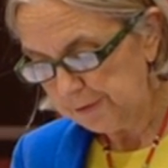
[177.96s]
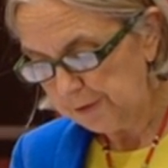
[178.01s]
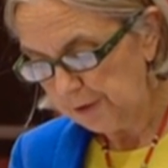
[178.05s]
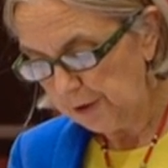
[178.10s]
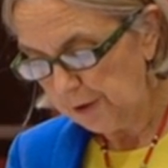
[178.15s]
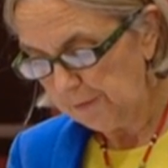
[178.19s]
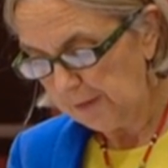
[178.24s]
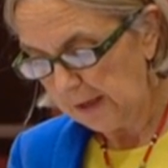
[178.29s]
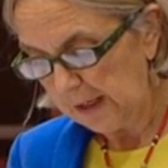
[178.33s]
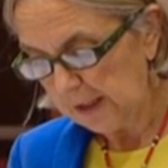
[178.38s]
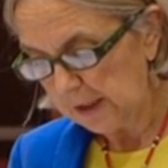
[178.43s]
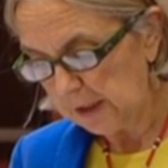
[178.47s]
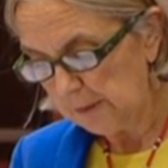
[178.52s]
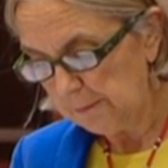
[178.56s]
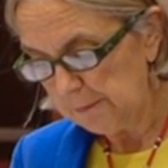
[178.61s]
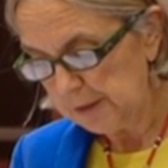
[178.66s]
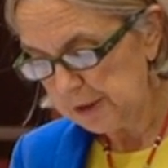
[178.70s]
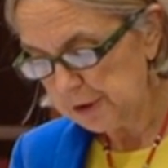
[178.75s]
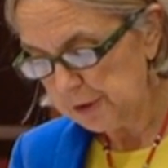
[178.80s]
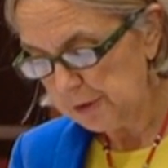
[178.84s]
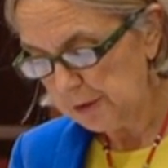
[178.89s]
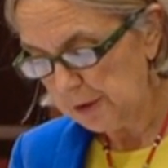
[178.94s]
survey
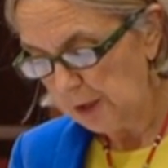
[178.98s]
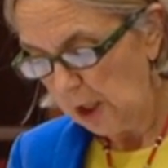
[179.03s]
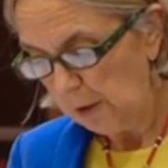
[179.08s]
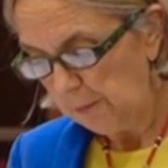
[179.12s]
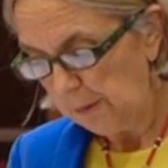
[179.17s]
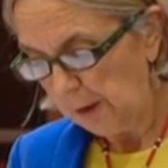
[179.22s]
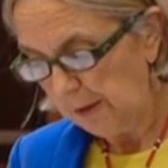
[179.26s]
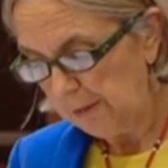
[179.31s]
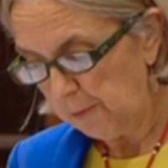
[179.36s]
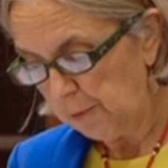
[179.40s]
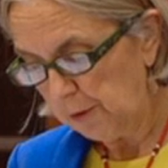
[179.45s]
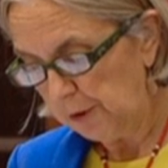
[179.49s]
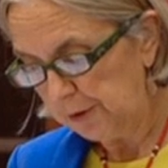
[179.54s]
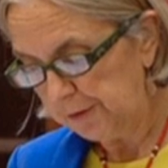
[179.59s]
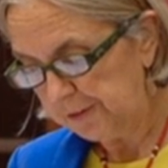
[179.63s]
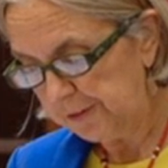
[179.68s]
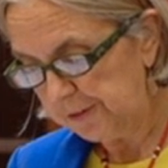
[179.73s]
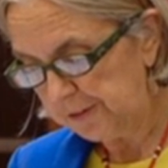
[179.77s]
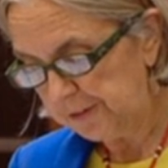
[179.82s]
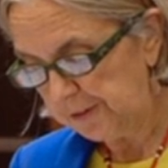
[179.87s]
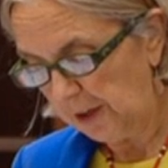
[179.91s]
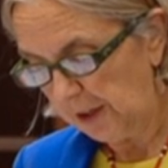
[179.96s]
commissioned by the World
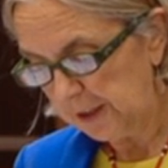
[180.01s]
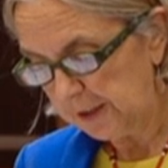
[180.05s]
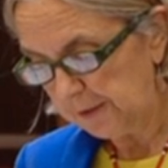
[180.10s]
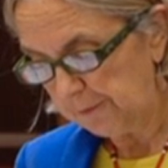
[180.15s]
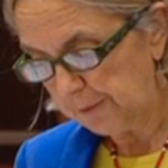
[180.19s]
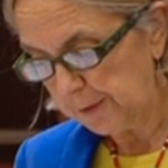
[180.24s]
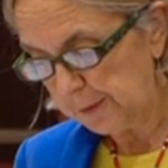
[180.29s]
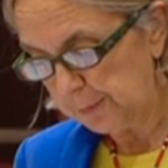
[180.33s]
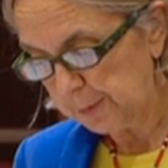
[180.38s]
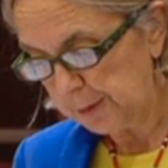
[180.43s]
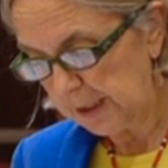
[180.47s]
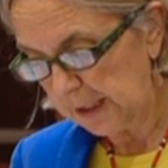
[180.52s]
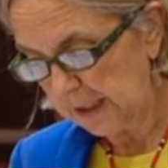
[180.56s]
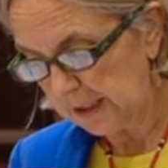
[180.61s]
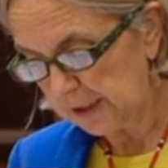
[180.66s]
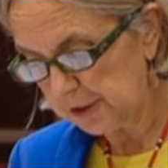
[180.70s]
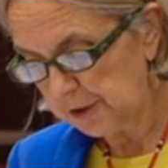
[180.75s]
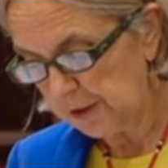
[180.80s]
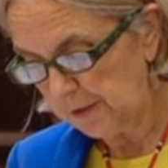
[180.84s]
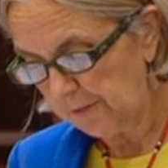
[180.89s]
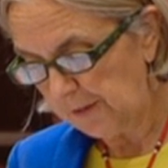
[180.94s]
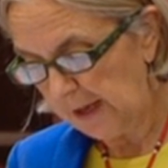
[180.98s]
Society for the
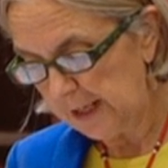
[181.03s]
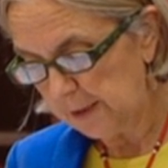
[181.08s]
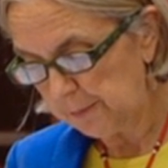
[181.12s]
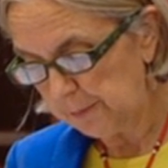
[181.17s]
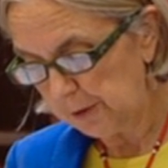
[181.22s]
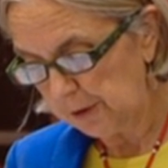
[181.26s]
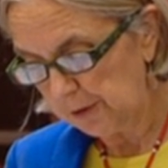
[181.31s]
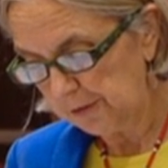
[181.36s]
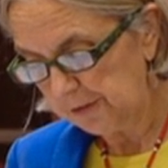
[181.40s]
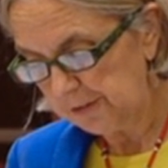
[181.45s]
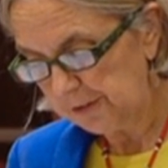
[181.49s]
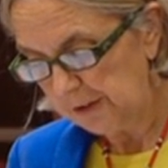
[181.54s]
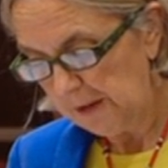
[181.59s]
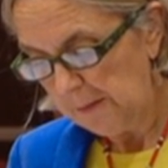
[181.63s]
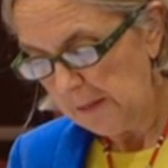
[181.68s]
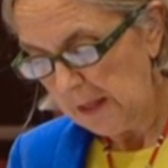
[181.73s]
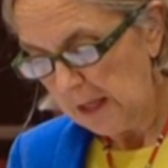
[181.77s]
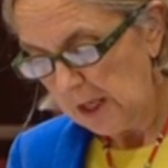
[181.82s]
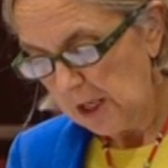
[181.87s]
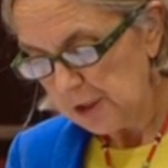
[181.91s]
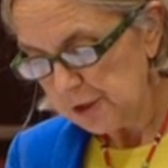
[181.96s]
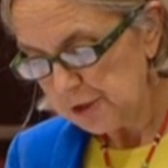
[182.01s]
Protection of Animals
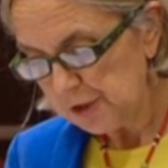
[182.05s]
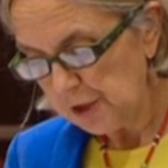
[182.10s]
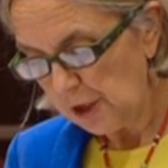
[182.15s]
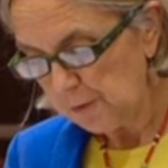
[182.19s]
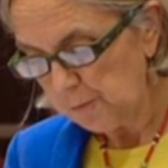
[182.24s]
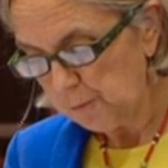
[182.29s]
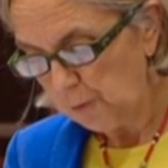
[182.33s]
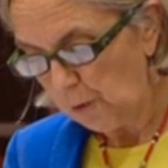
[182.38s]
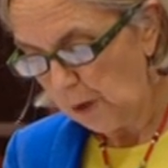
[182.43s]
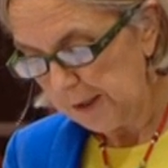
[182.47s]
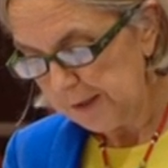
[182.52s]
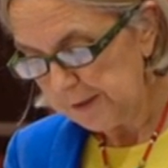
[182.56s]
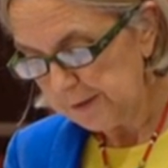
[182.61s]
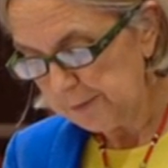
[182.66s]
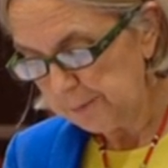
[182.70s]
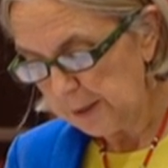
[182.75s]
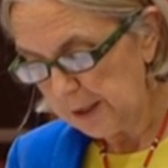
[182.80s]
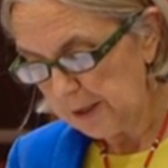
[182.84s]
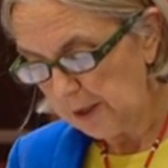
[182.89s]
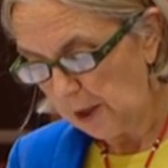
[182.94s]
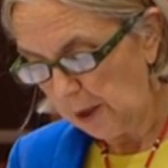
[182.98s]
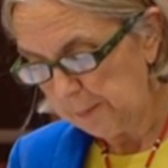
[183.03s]
showed
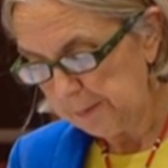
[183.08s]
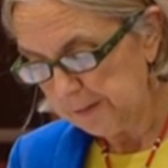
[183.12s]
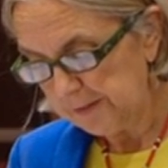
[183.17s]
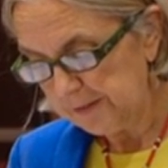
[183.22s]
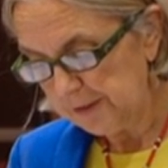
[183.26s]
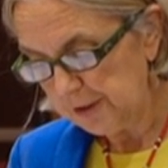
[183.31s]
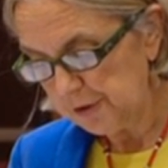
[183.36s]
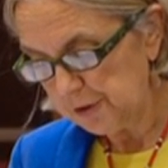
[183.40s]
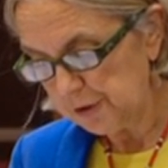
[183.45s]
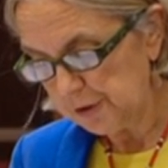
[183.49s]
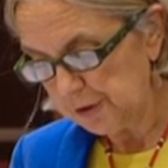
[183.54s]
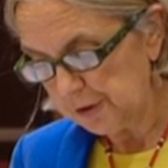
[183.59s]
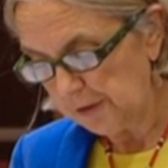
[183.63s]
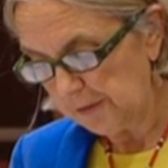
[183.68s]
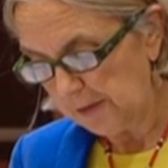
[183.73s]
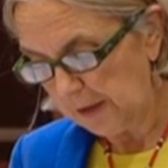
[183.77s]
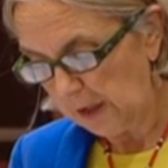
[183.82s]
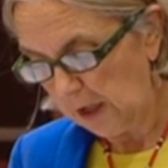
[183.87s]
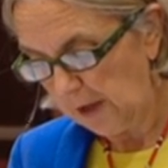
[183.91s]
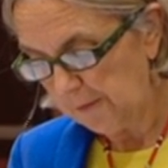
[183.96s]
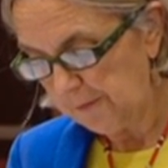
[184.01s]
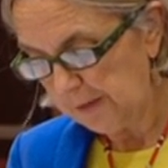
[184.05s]
widespread opposition to
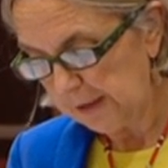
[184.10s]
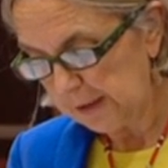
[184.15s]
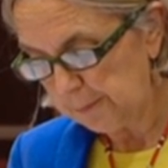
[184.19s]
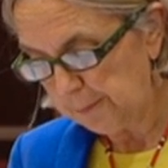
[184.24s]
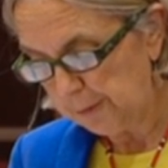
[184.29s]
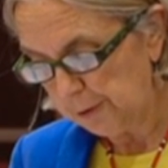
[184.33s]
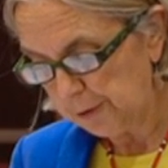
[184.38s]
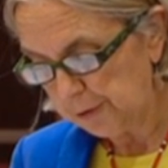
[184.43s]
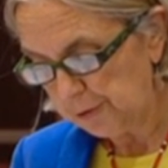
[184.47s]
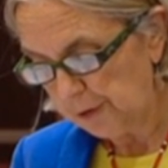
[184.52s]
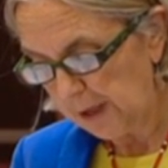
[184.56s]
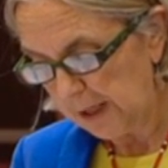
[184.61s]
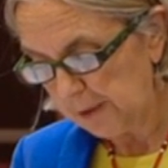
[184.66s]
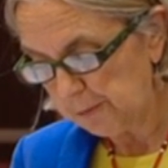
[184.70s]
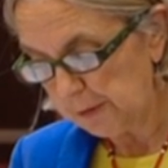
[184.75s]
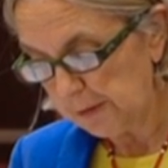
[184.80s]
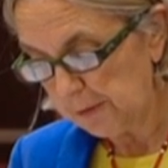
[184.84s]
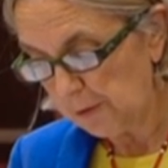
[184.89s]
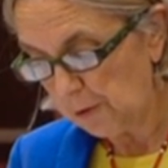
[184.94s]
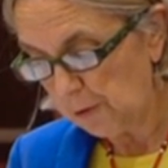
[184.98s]
the live export trade, with